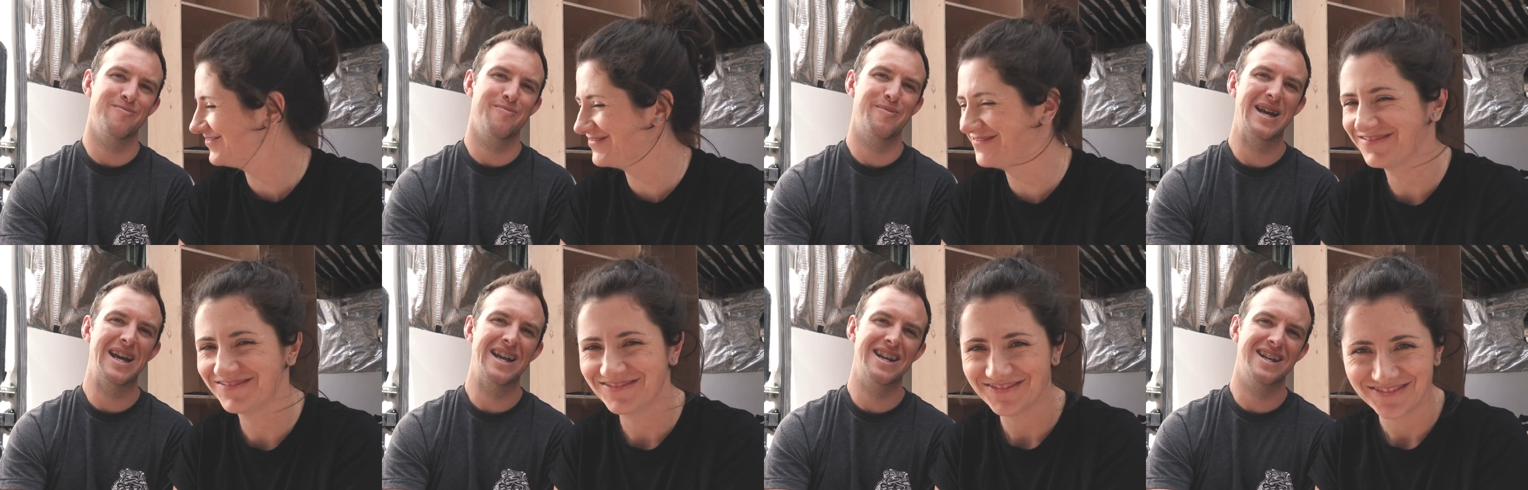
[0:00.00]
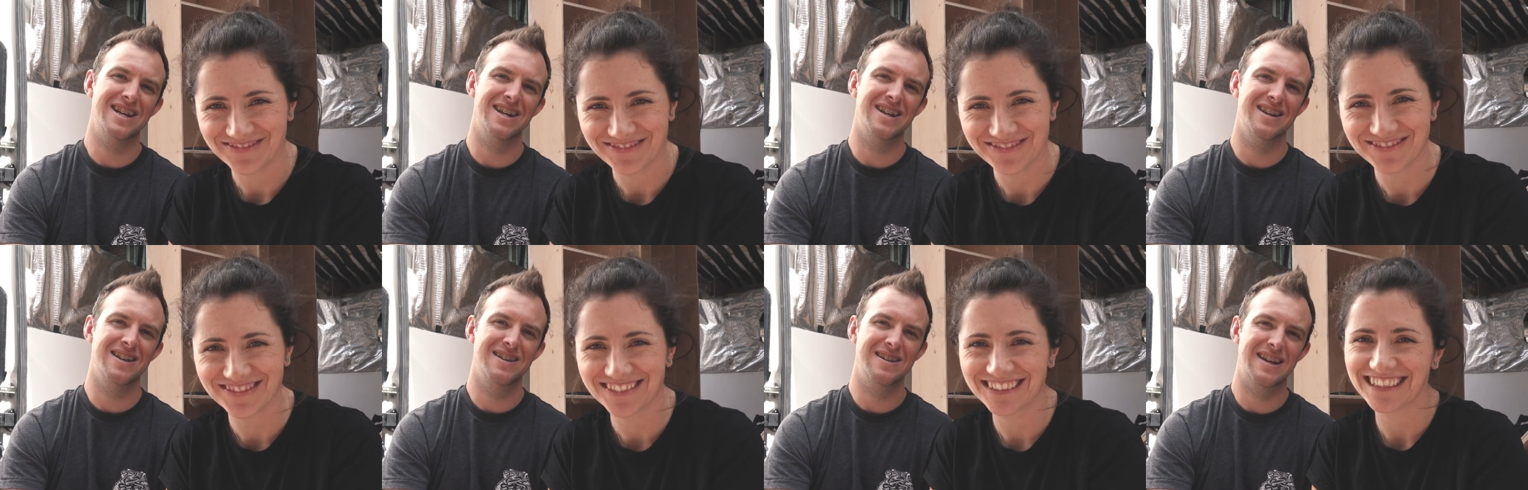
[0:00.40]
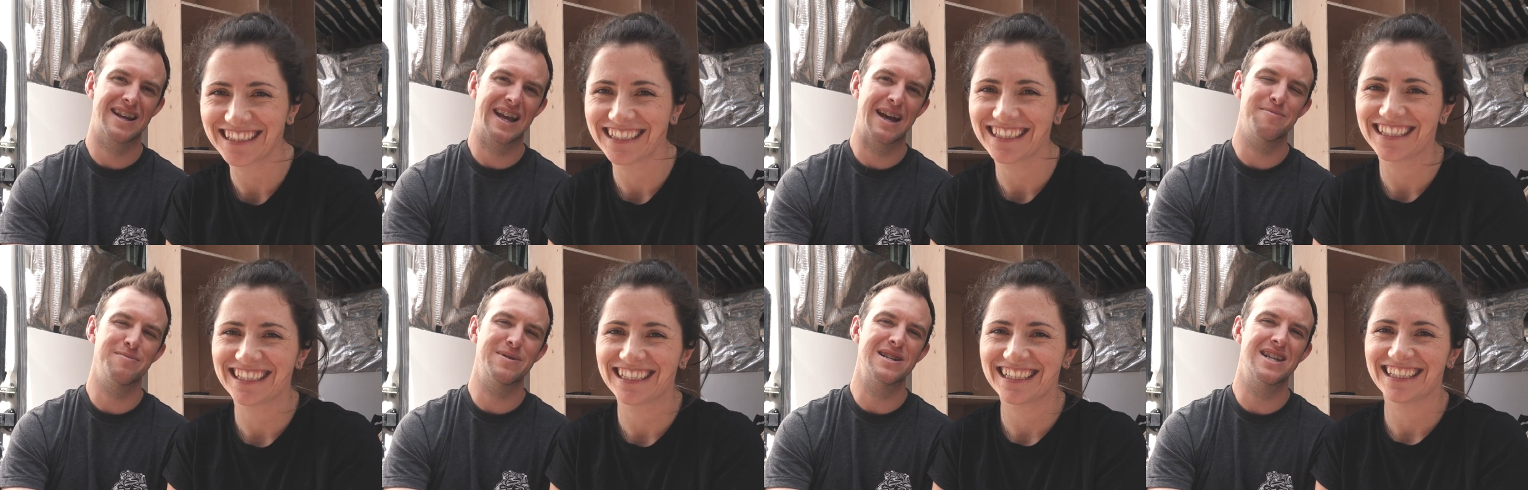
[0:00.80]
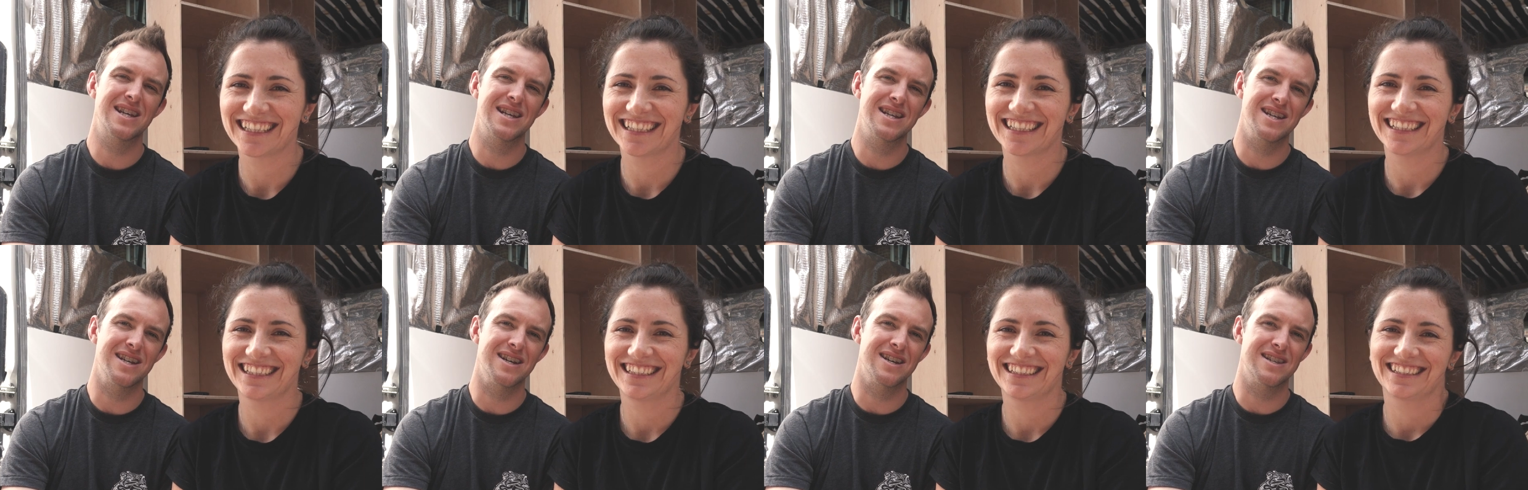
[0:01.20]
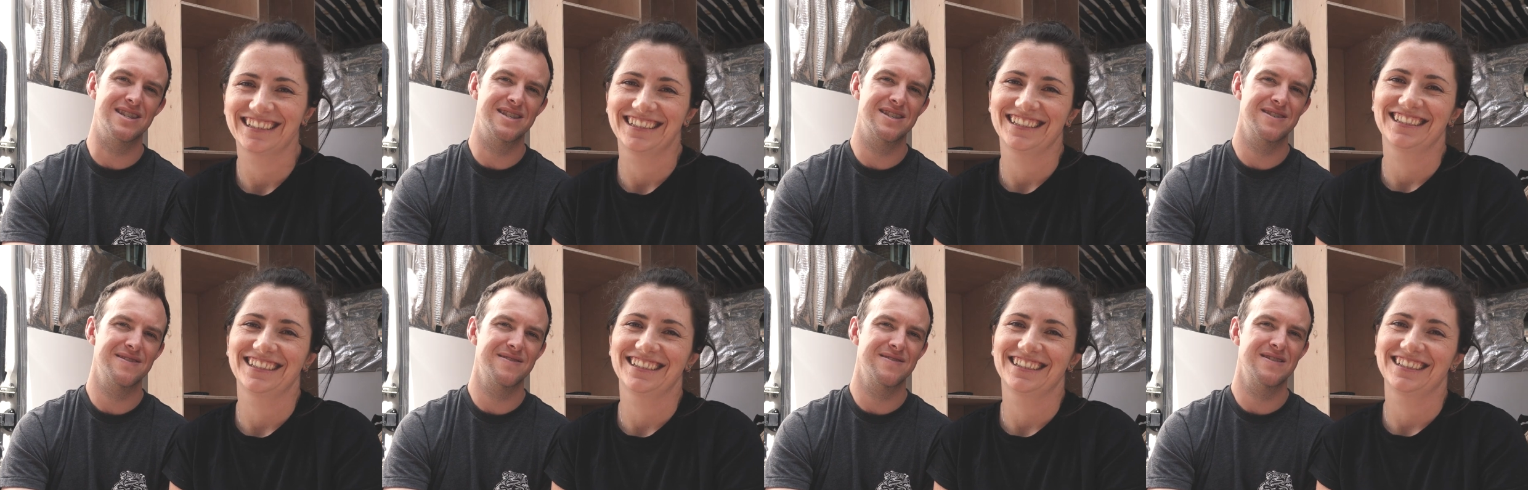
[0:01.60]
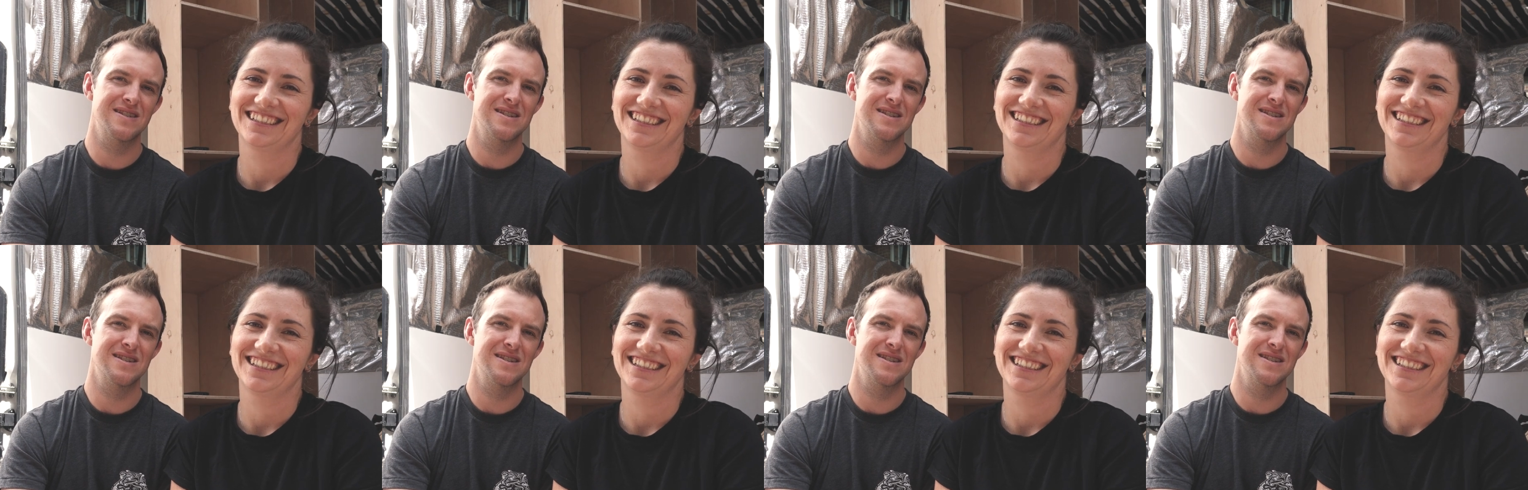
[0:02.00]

Speaker 1: Planning can be tedious.